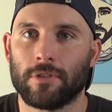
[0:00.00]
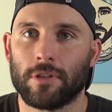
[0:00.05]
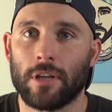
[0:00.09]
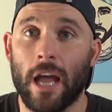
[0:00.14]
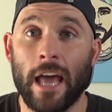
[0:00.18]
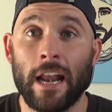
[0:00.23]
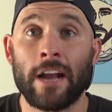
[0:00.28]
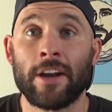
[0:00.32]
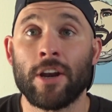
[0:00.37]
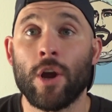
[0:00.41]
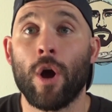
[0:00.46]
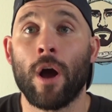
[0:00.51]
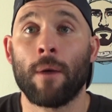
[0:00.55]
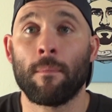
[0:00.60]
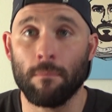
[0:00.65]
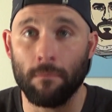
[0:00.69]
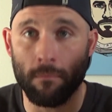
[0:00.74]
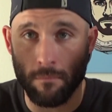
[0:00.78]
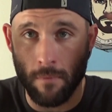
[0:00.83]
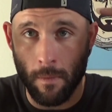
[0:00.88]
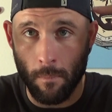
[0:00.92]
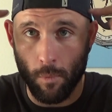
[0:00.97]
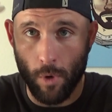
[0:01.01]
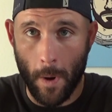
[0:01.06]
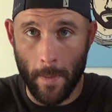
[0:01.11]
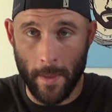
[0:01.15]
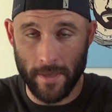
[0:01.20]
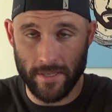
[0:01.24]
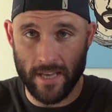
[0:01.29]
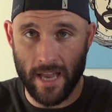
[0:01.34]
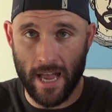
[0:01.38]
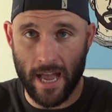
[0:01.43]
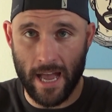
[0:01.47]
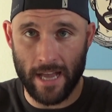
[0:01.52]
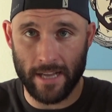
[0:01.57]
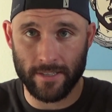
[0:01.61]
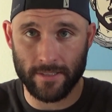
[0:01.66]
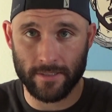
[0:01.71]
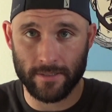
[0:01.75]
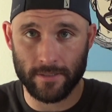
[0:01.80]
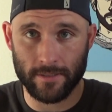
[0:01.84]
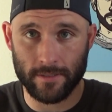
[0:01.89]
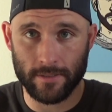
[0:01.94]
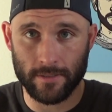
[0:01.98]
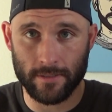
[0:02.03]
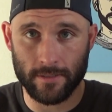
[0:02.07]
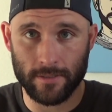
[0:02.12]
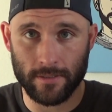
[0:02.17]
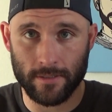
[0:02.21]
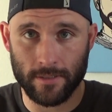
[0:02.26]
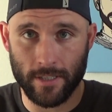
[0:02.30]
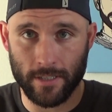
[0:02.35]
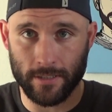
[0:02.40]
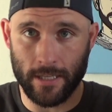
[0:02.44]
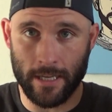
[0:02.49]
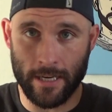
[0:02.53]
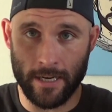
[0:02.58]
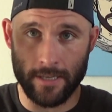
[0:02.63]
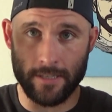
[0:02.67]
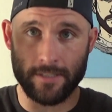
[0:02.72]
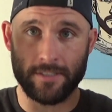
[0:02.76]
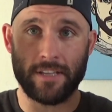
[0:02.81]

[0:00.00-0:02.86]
and I know I'm wearing this hat because it